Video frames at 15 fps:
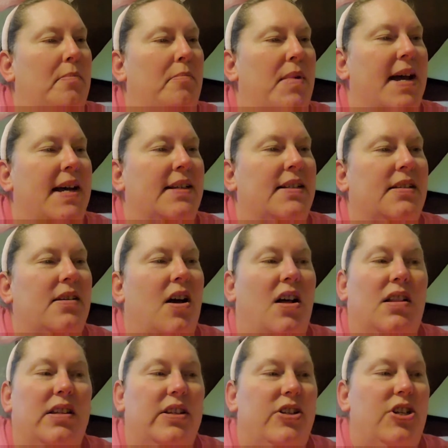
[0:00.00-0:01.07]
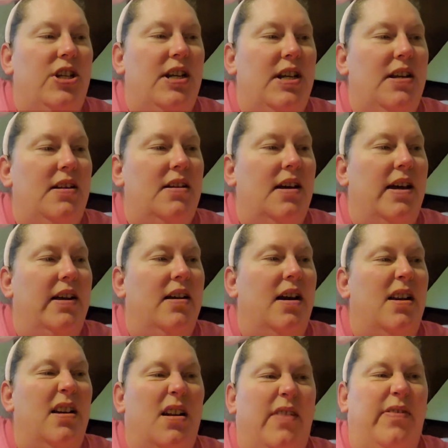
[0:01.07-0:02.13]
Maskology. I
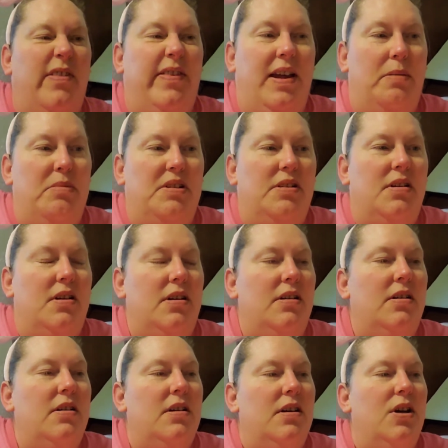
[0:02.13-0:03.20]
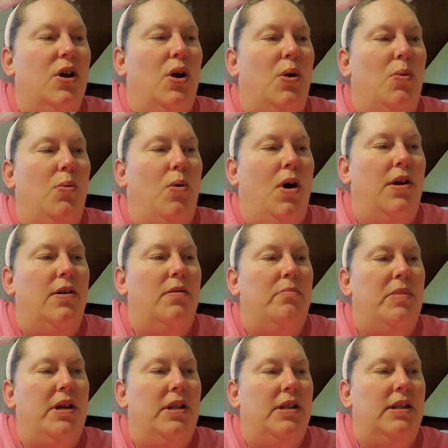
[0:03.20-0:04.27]
got it off of Amazon.
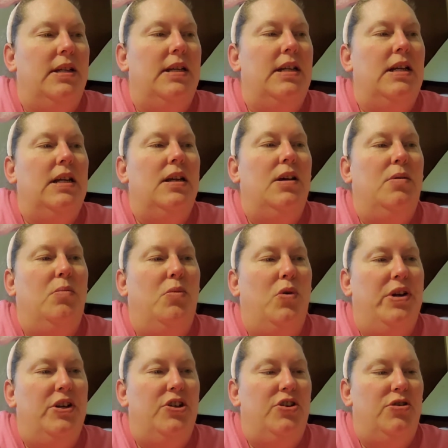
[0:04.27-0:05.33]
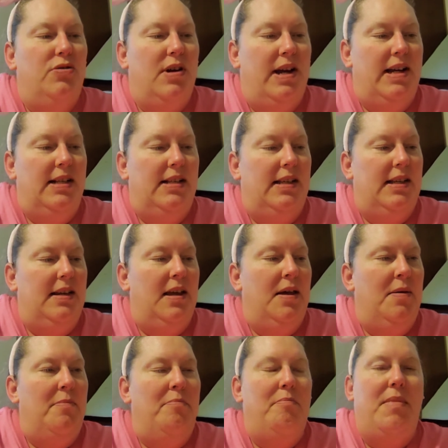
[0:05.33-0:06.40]
Watermelon Moisturizing
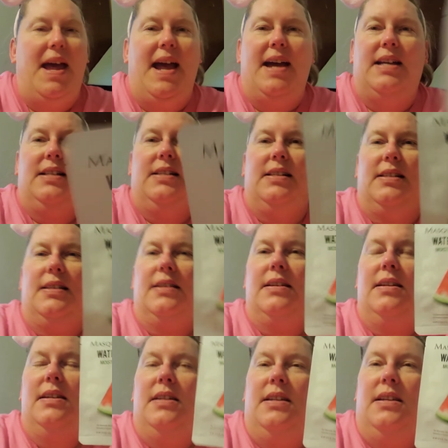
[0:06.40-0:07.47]
Mask.